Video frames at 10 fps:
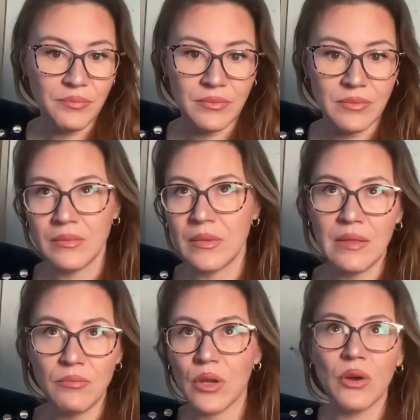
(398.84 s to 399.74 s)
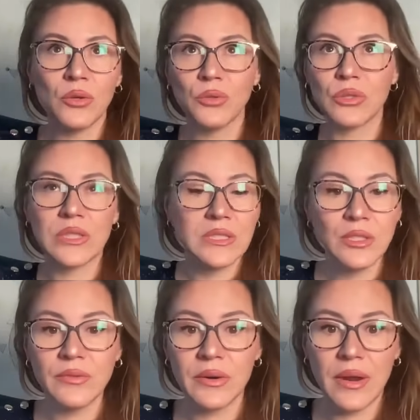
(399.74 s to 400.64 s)
Then we go to the
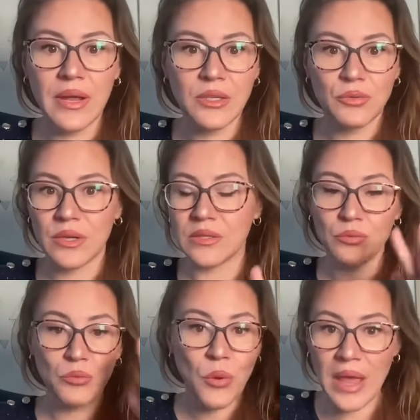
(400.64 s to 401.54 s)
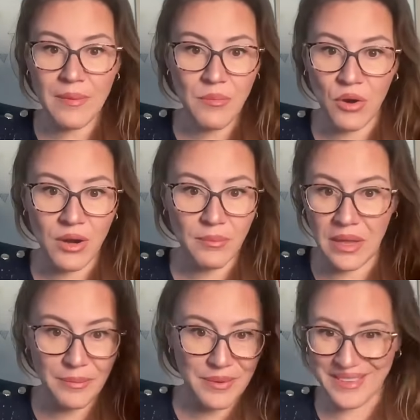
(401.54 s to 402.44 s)
Silver Age, where it's way more.
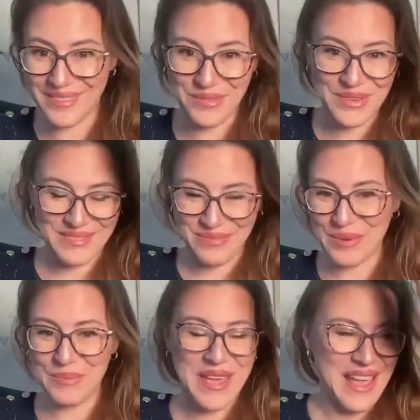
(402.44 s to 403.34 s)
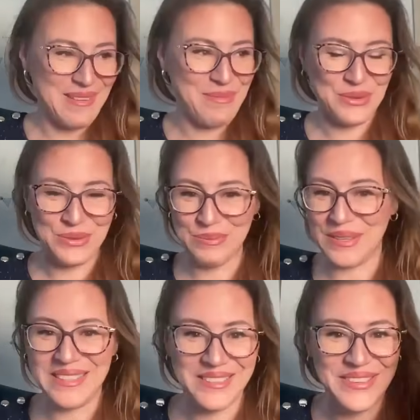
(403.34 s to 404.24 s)
Maybe we will be able to
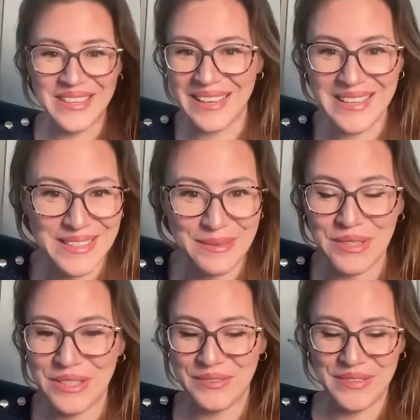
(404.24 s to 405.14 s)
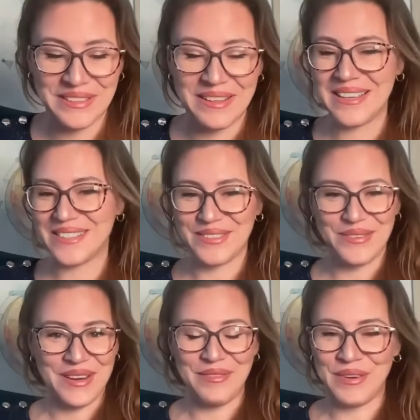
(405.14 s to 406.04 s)
dematerialize, or
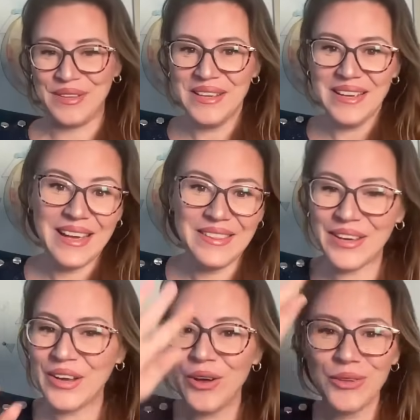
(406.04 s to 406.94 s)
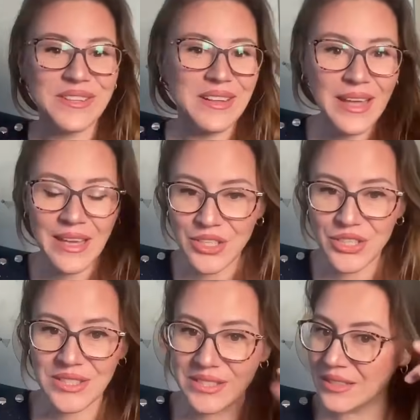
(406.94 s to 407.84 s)
whatever. And the Golden Age
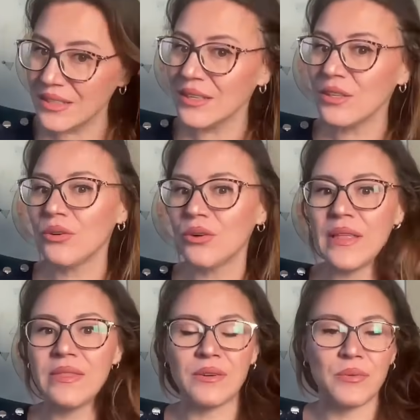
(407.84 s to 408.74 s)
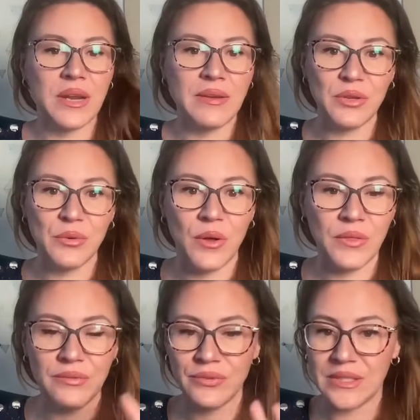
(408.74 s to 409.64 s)
is you enter whenever you
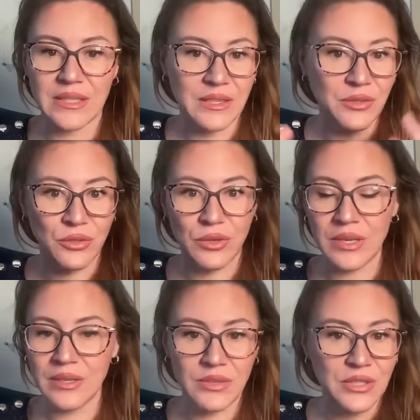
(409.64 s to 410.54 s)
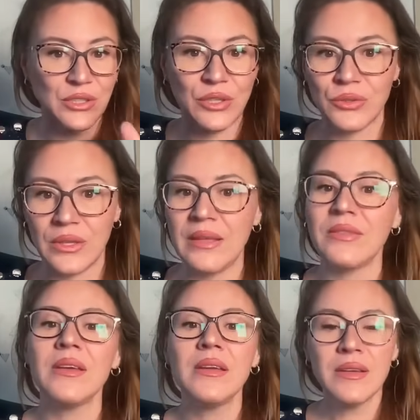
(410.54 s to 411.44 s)
want the physical, you leave, there is no
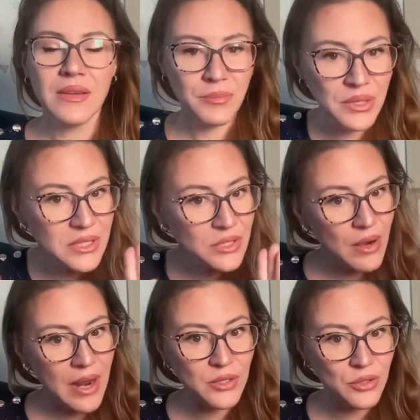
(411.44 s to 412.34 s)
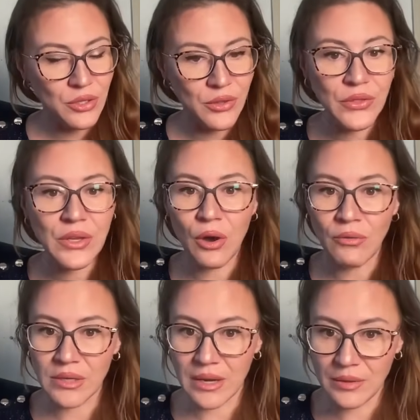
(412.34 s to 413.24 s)
death. But it's gradual. Don't think
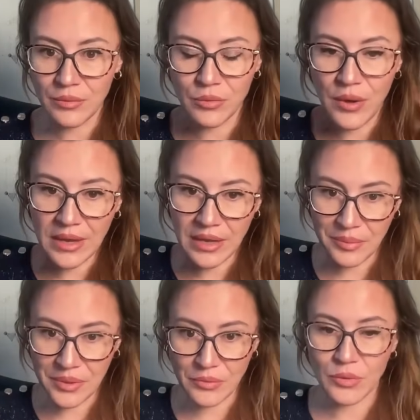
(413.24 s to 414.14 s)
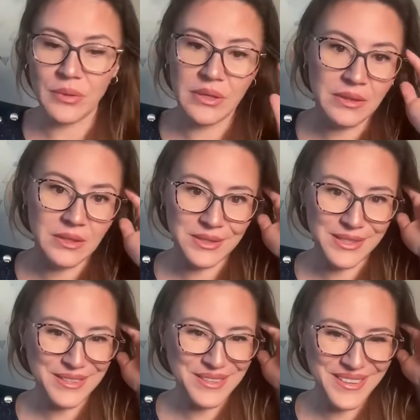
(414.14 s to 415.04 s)
overnight we'll wake up and we'll be in
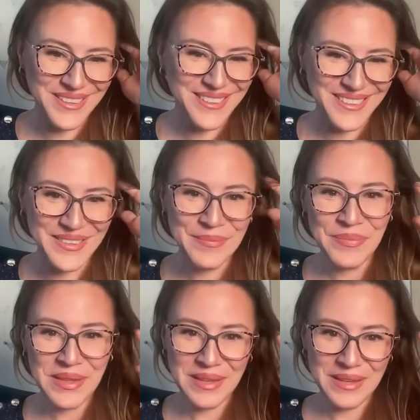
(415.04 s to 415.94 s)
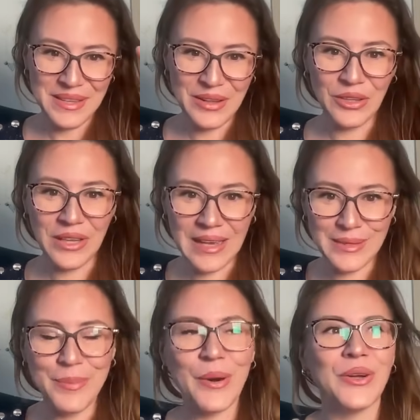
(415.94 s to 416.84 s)
this,
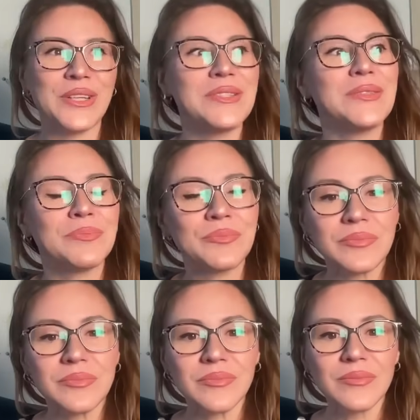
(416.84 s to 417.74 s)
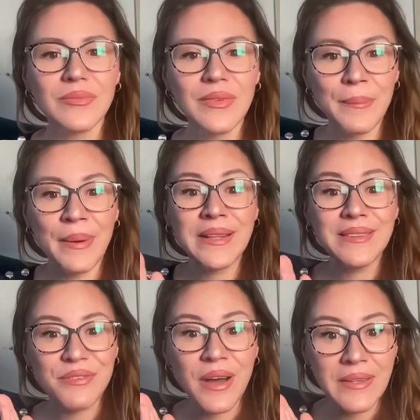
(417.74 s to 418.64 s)
light bodies.
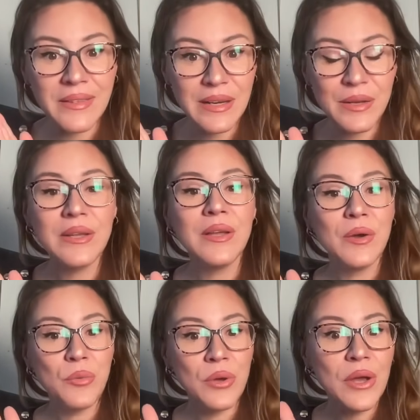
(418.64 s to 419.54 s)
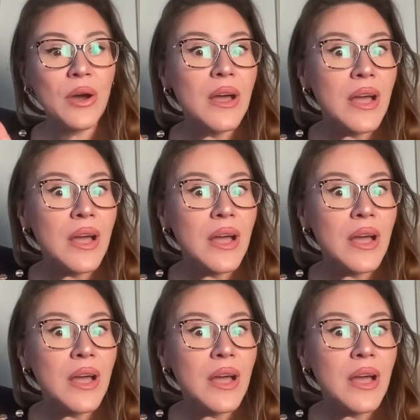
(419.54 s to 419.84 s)
But finally, we're